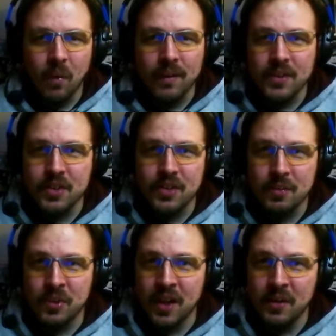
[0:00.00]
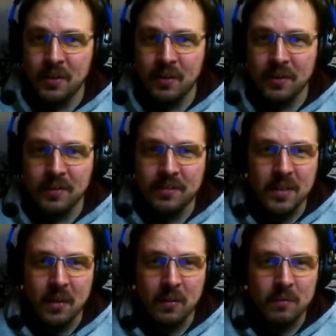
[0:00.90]
or at least Shearsm trying to
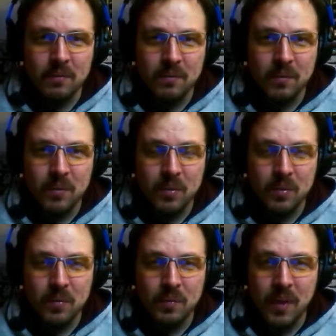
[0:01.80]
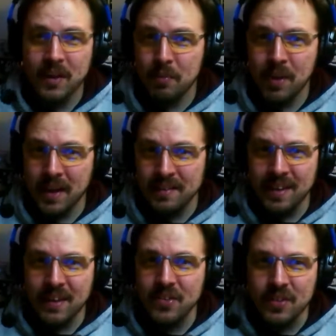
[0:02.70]
explain
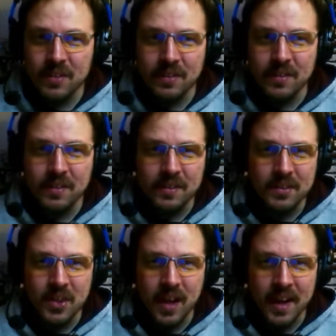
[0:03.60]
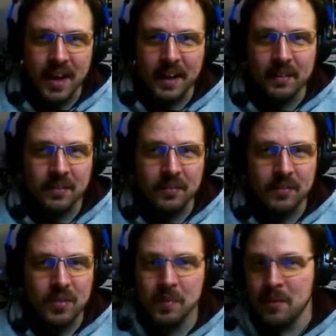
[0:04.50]
things to Jayag.
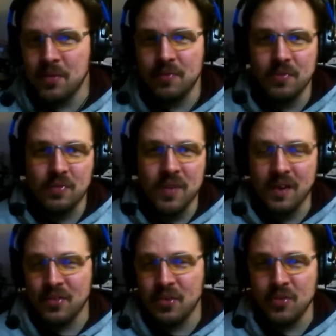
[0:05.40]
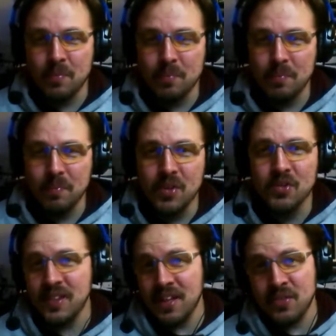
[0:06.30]
Sometimes not so,
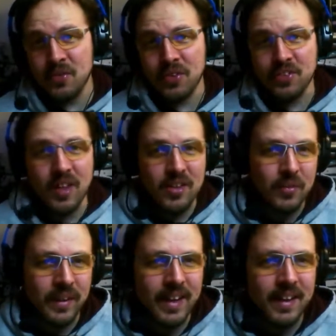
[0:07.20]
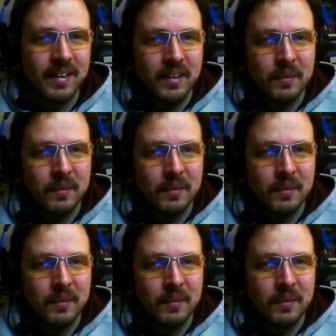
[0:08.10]
usually not so successfully.